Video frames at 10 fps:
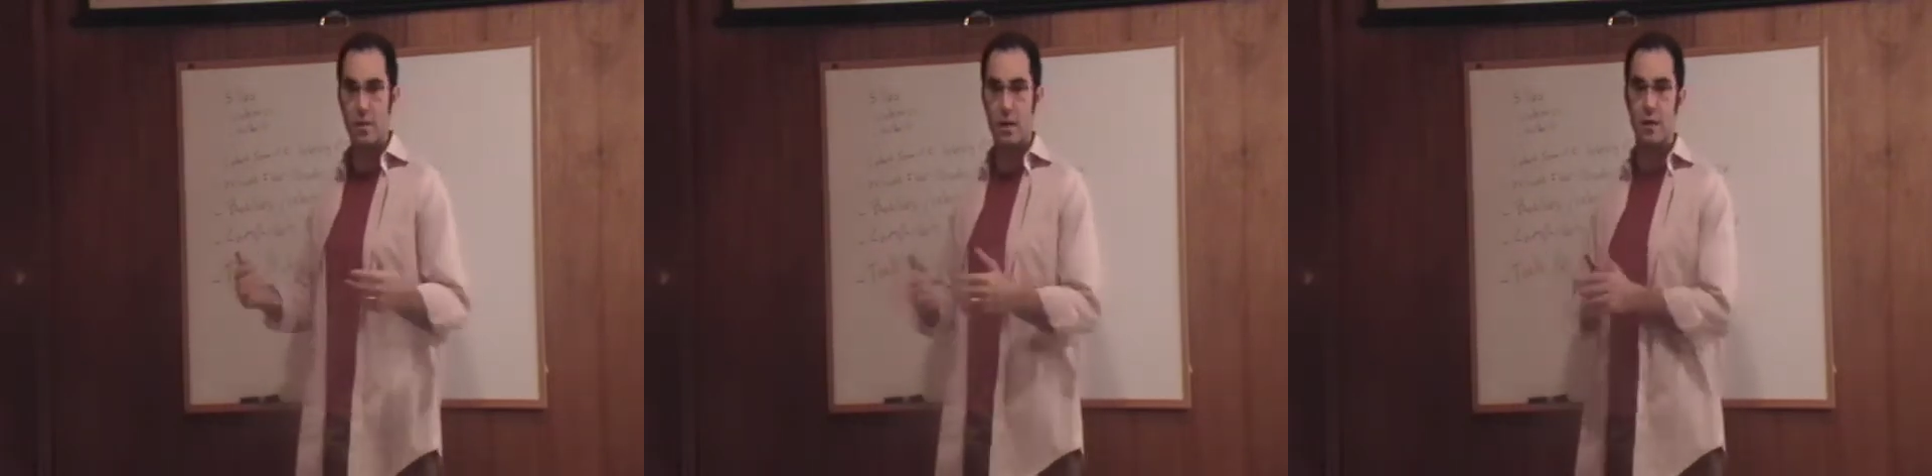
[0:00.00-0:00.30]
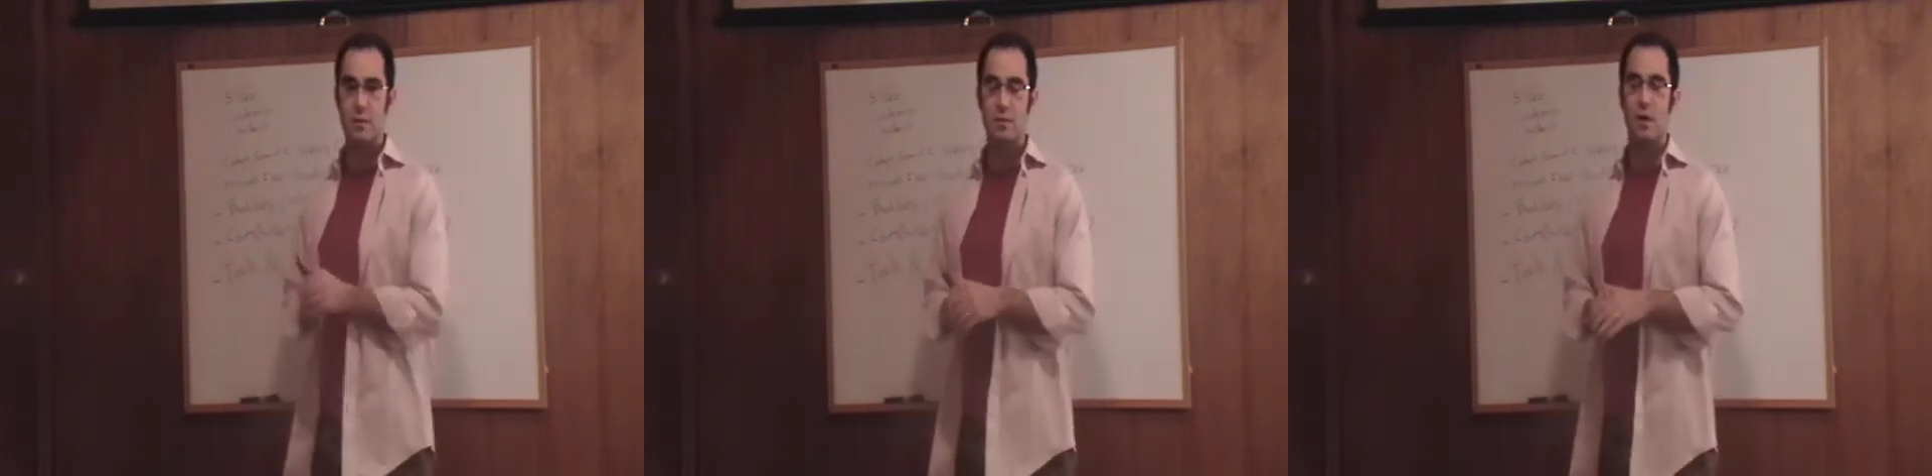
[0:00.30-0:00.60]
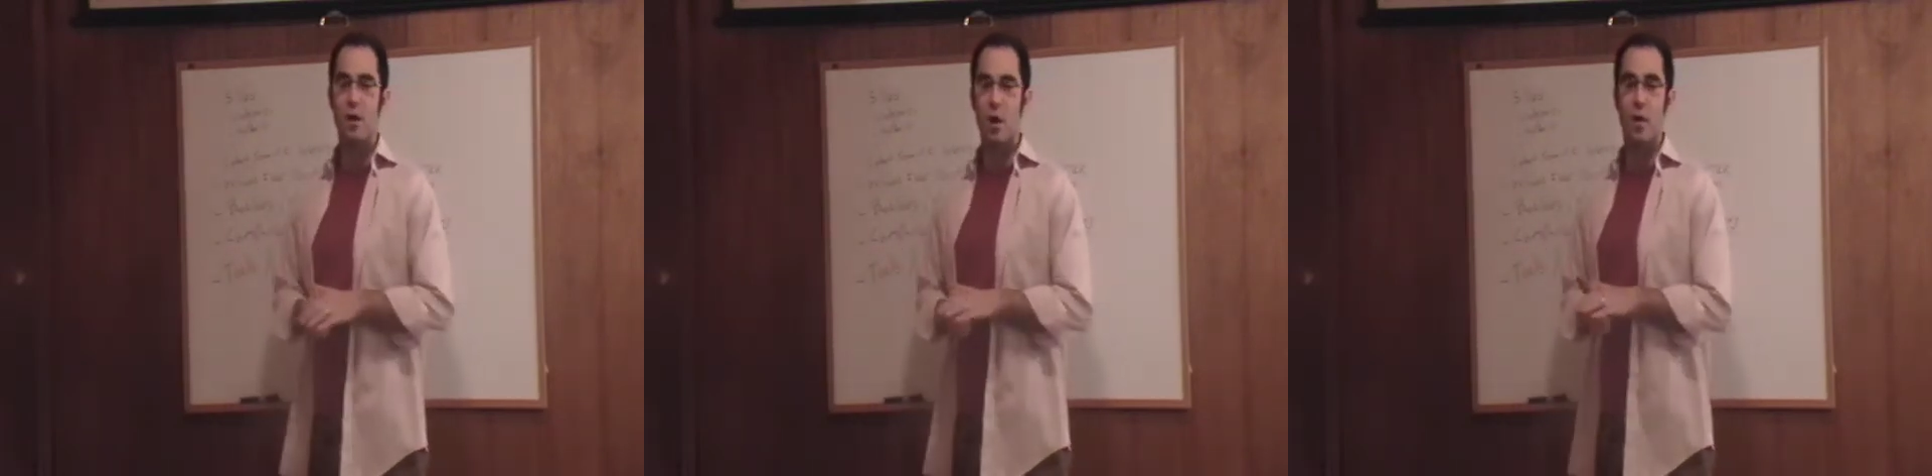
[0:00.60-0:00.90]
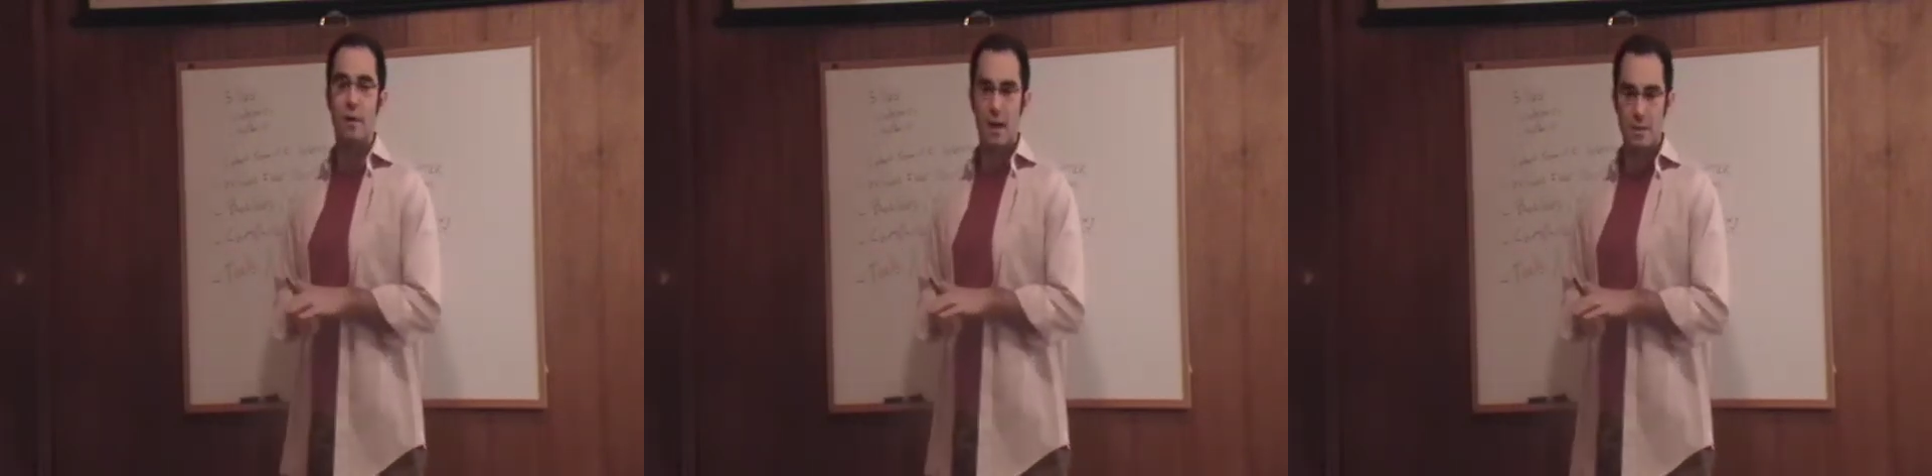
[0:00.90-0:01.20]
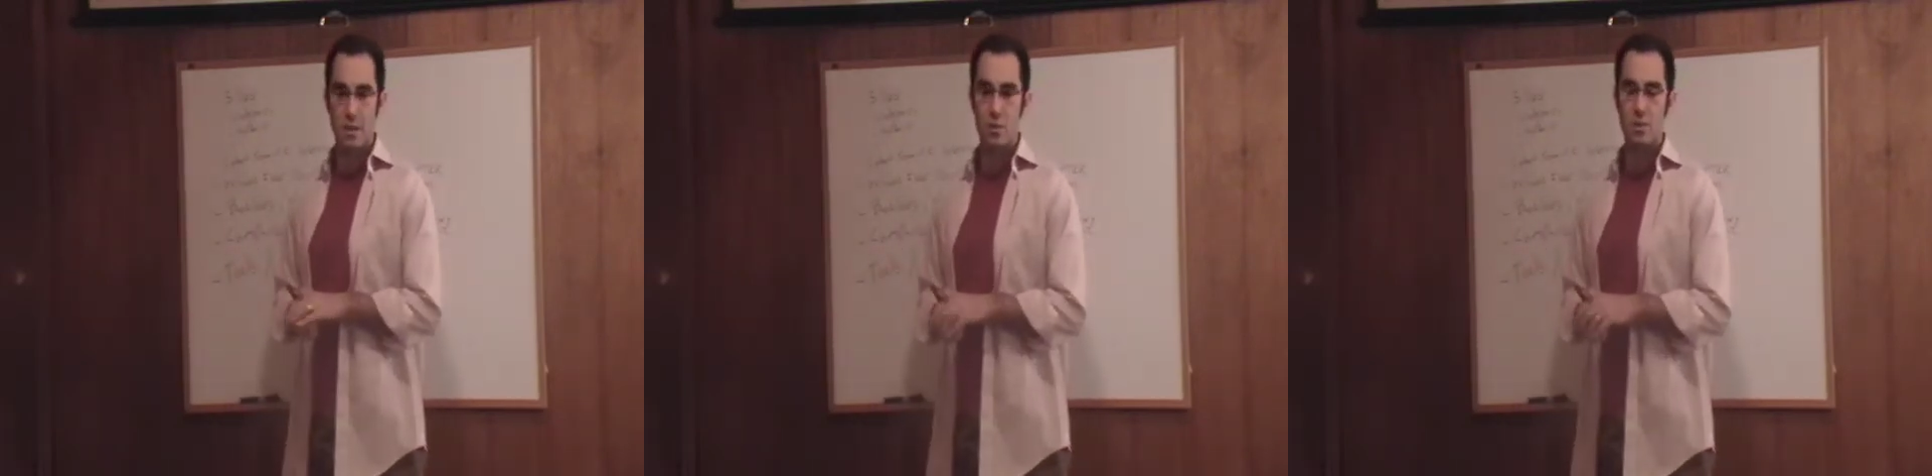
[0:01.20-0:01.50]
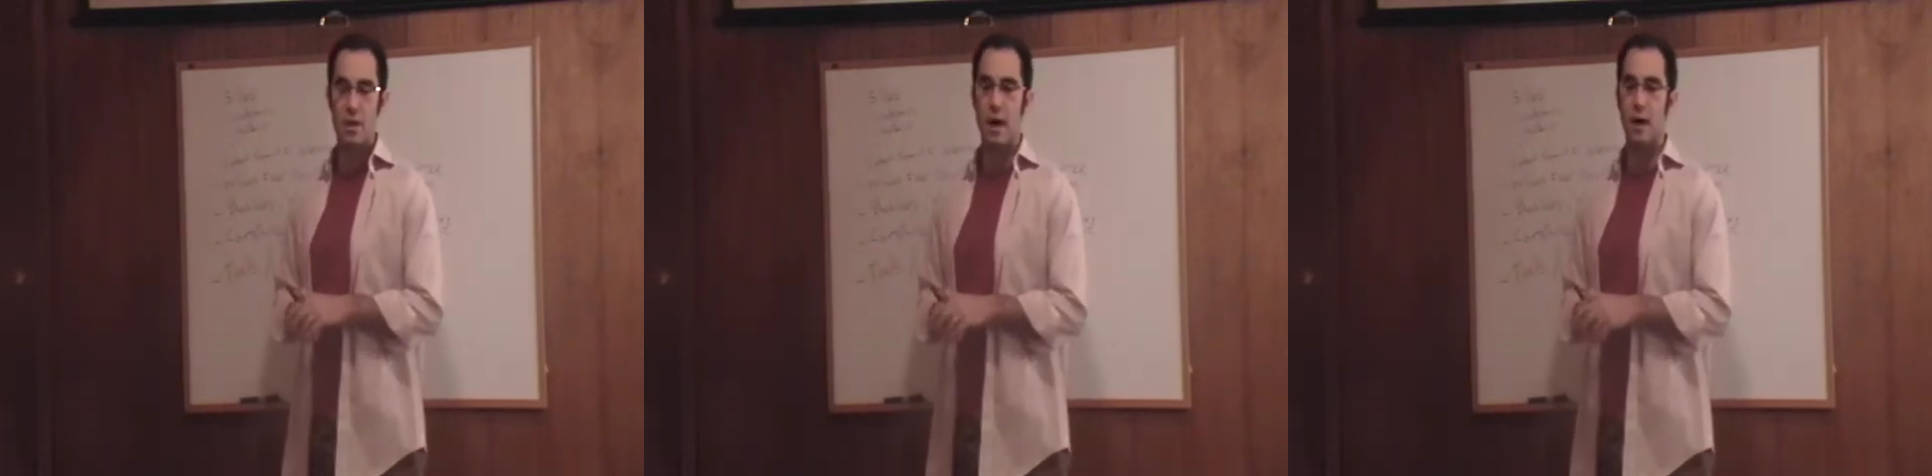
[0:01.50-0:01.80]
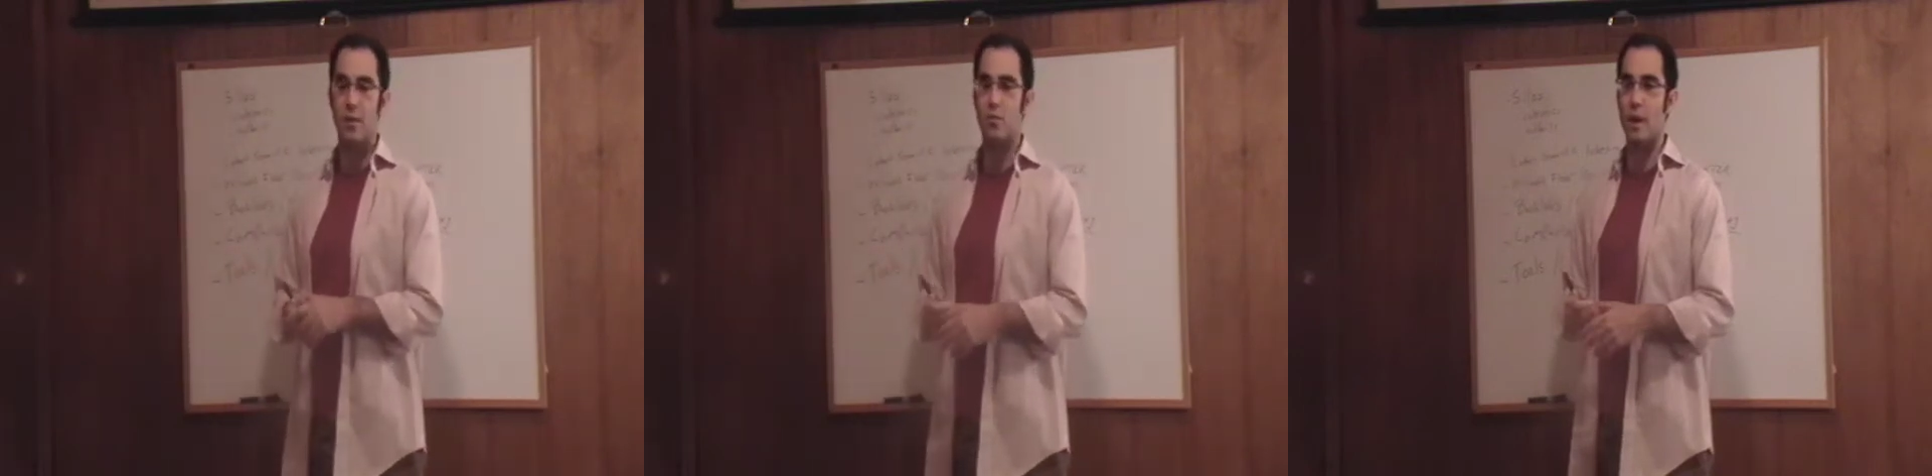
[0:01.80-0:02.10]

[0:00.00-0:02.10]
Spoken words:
things on the SEO side,